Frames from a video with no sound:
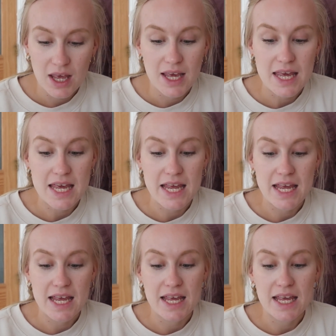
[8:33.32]

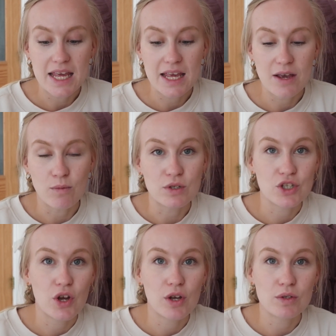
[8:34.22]
He was
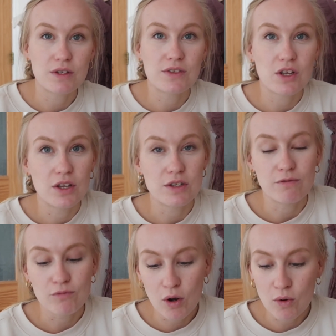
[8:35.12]
showing lots of signs
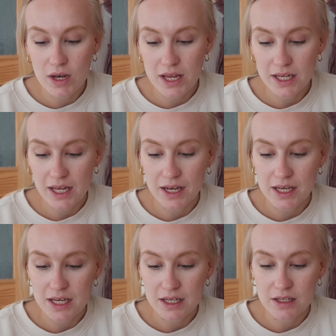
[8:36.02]
of rolling, and
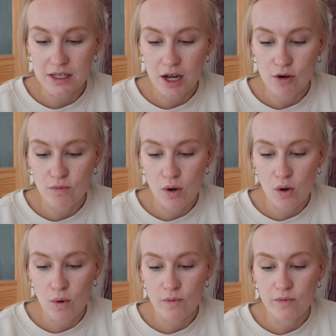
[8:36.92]
he can now
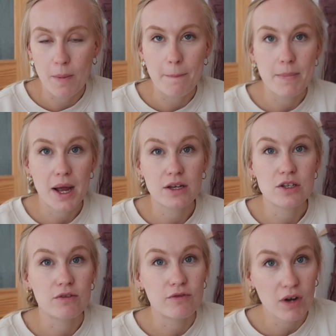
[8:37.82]
roll from back
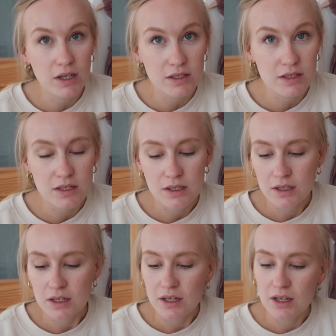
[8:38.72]
to front.
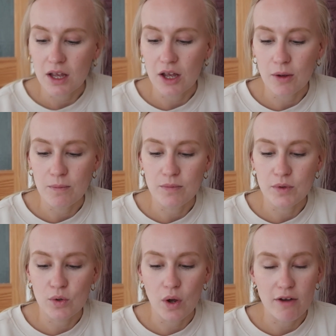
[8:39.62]

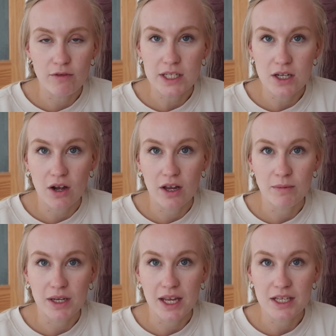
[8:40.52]
Not every
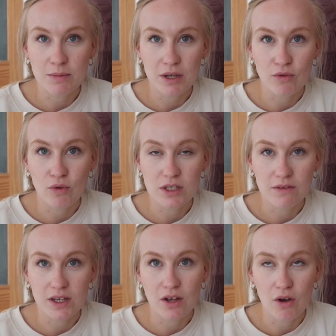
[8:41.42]
time, and he gets a bit cross
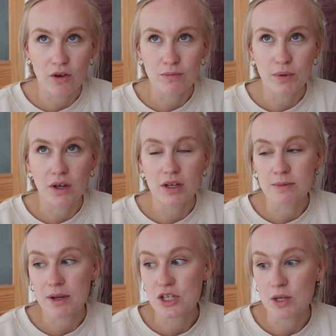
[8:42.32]
if he can't, but
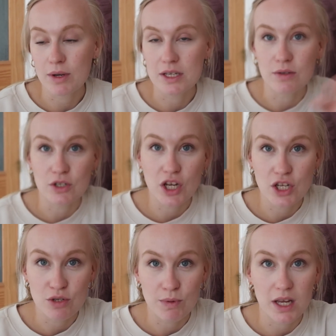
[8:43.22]
especially when he's on the
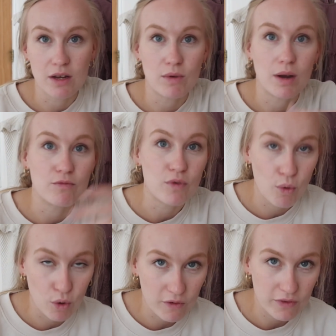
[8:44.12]
changing mat, he might
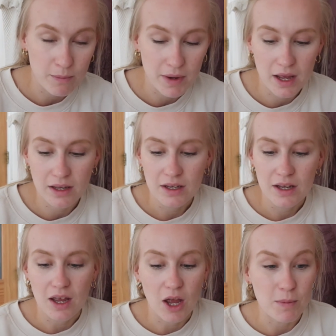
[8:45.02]
roll off the mat.
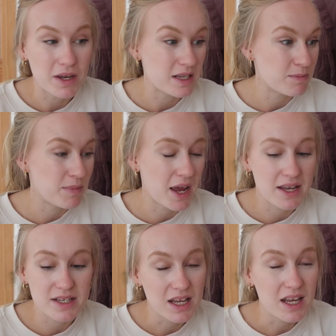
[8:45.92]
In his
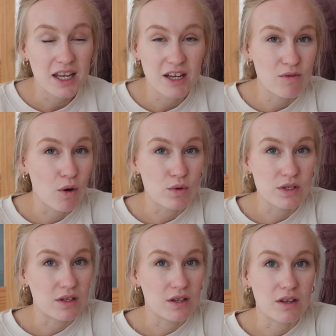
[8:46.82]
bed, he
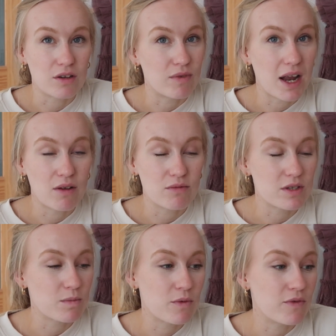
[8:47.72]
rolls
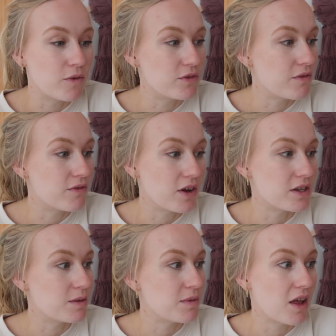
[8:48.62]
around, and we'll often
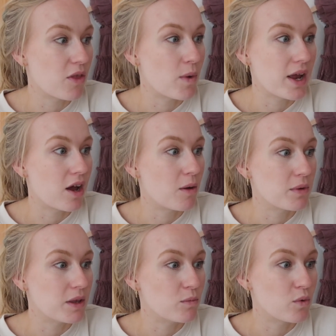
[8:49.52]
find him the other way
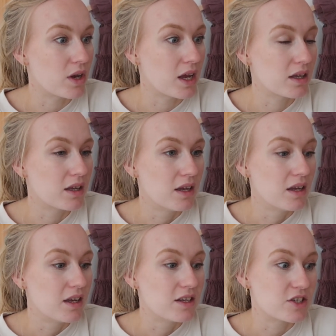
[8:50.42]
up in the morning,
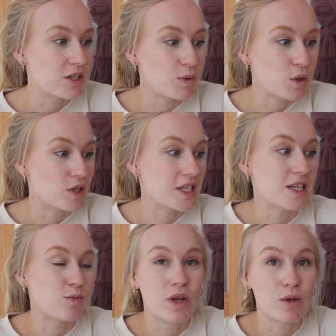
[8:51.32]
just because
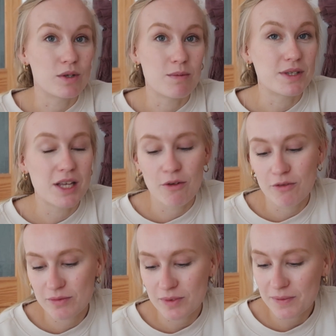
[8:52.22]
he's wiggled himself
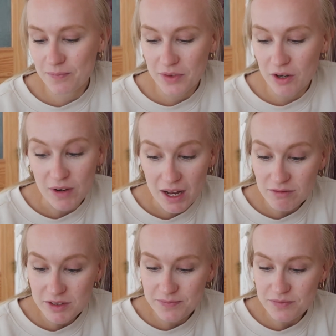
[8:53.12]

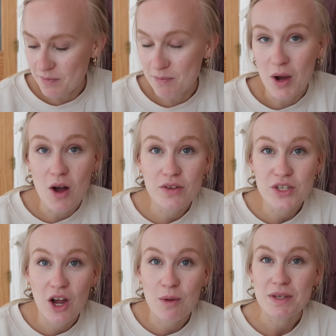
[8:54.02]
around. Bath
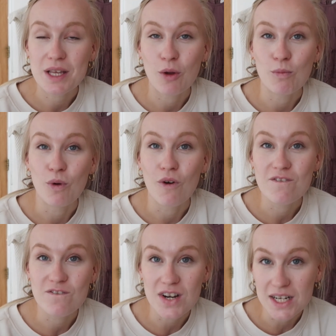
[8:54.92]
time is a lot more
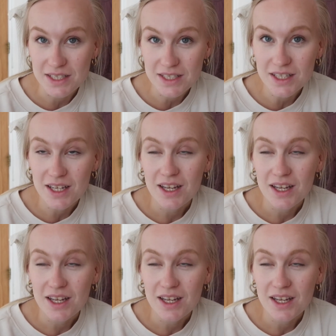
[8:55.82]
fun.